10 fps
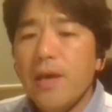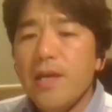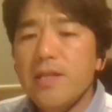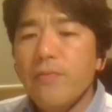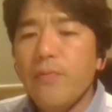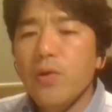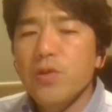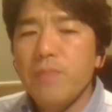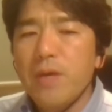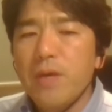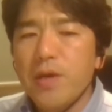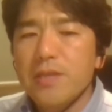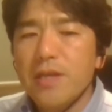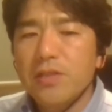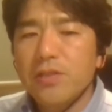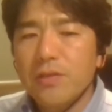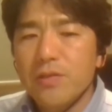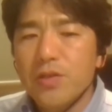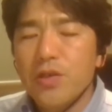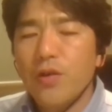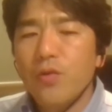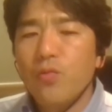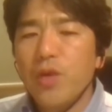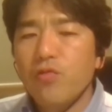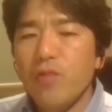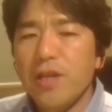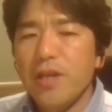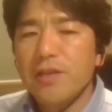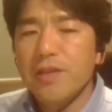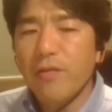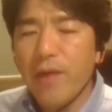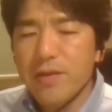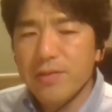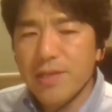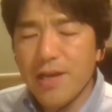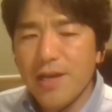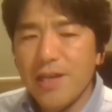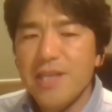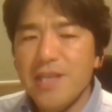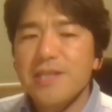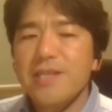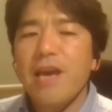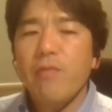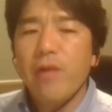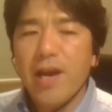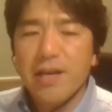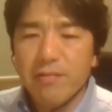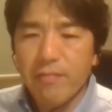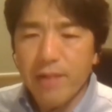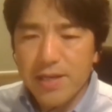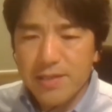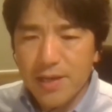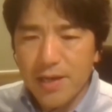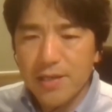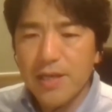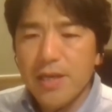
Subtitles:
In the fourth BPA session, so we treated the left side in the same way as the right side.